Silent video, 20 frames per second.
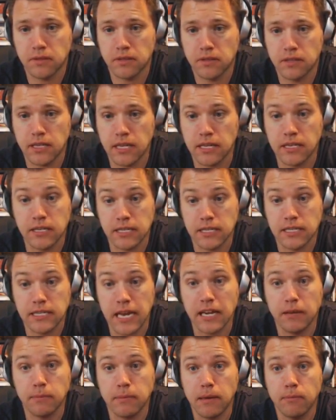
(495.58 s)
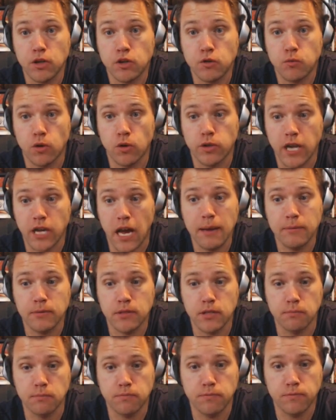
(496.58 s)
it's taken me much more time
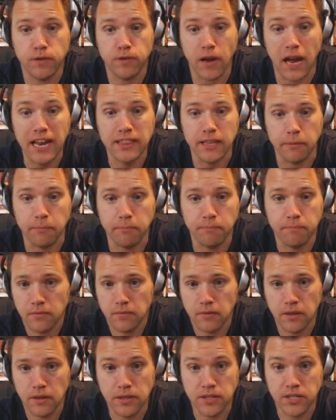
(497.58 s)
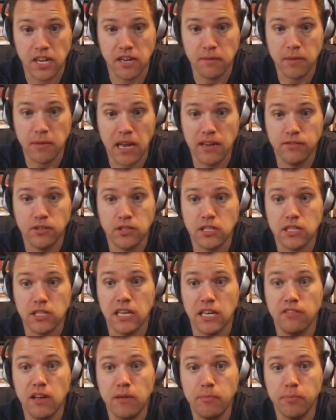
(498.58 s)
to find them. And some I even just
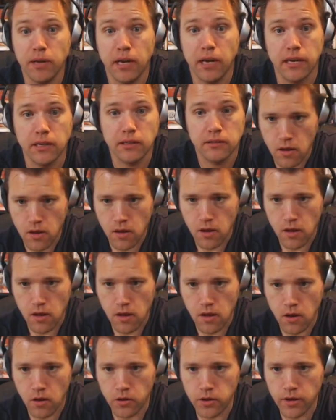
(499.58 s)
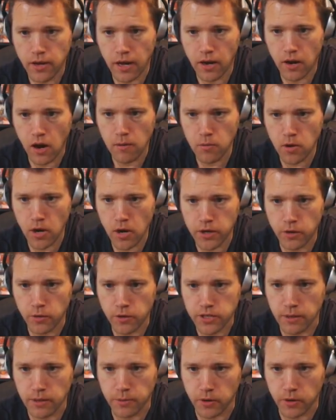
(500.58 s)
give up on. Oh, you got armor on you or
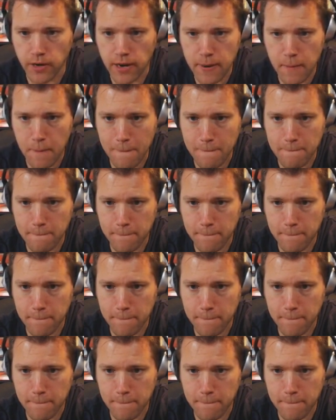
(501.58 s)
something, right?